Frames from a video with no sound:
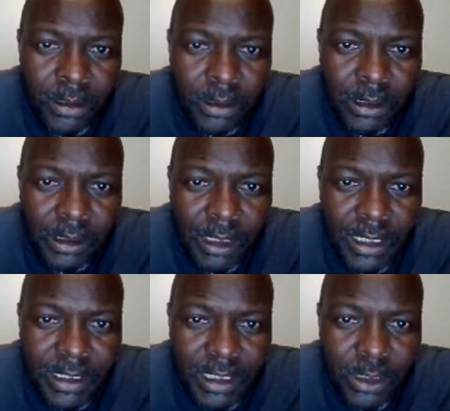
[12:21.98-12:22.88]
And R
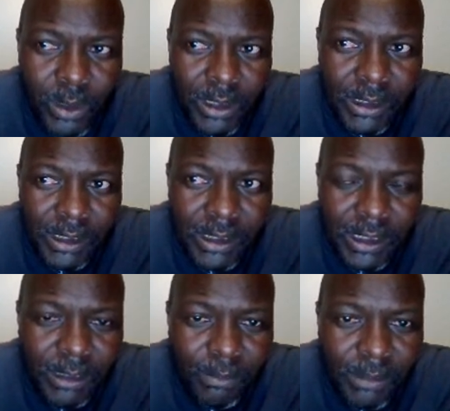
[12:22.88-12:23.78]
series 1 is
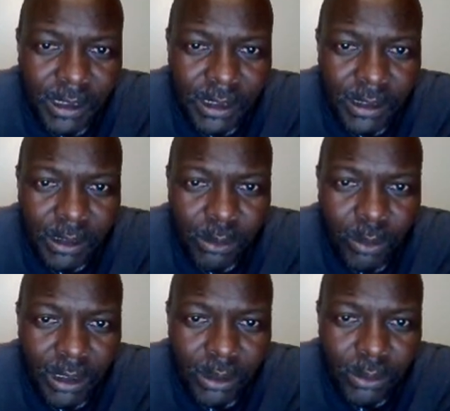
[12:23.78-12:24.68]
simply equal
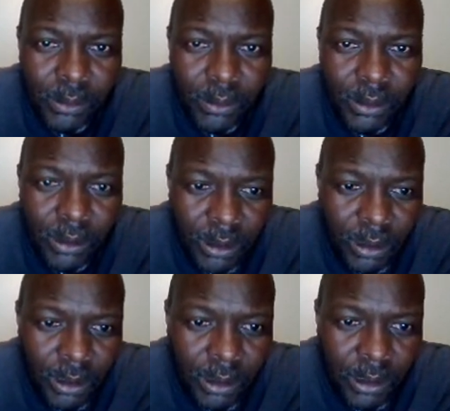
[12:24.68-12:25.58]
to
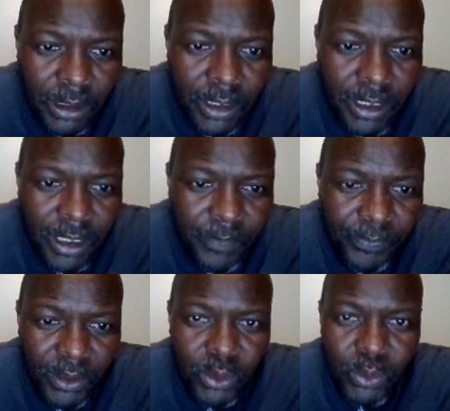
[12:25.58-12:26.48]
the
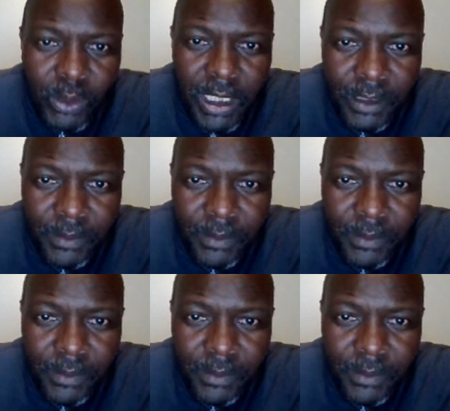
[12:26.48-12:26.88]
2R